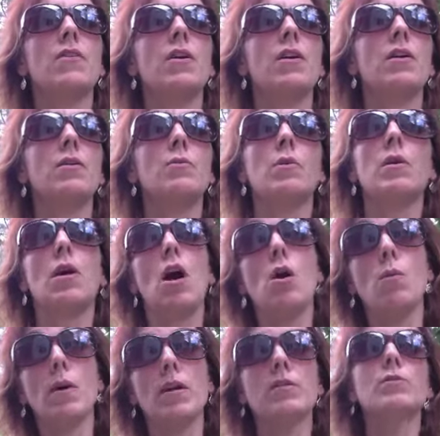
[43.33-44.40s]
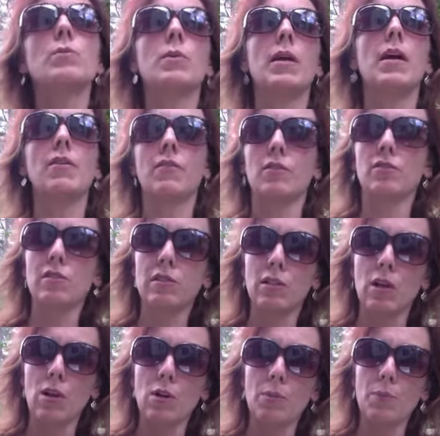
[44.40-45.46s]
well, always when we have a
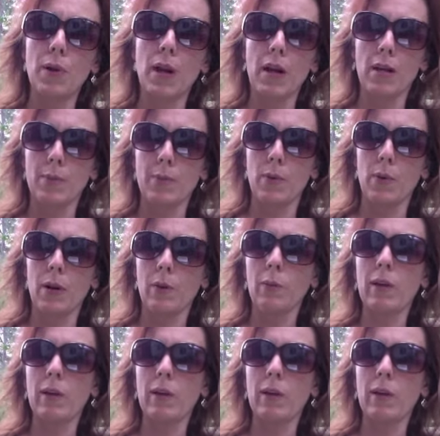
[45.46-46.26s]
slope and a point,